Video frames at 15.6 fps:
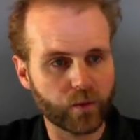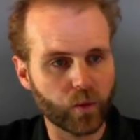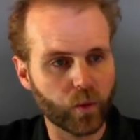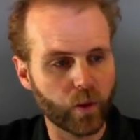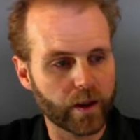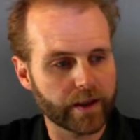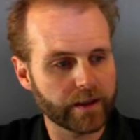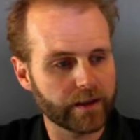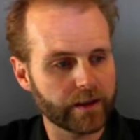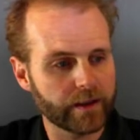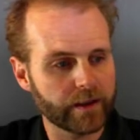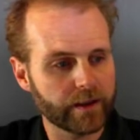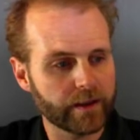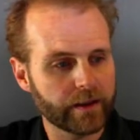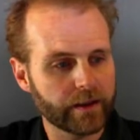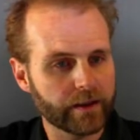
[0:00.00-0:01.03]
1
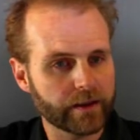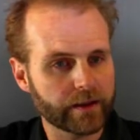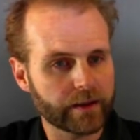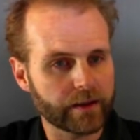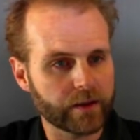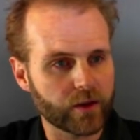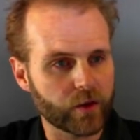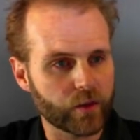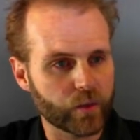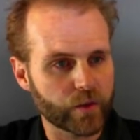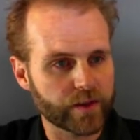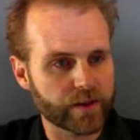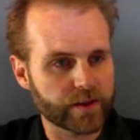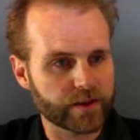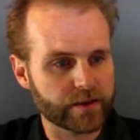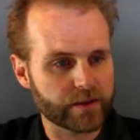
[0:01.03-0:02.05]
kilo ohm
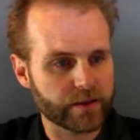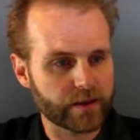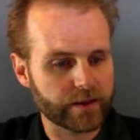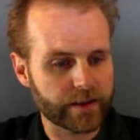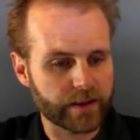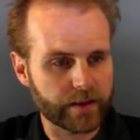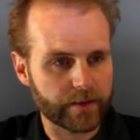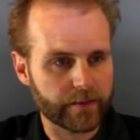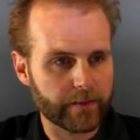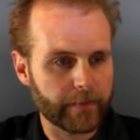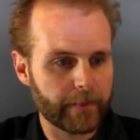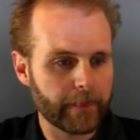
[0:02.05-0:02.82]
resistor on there.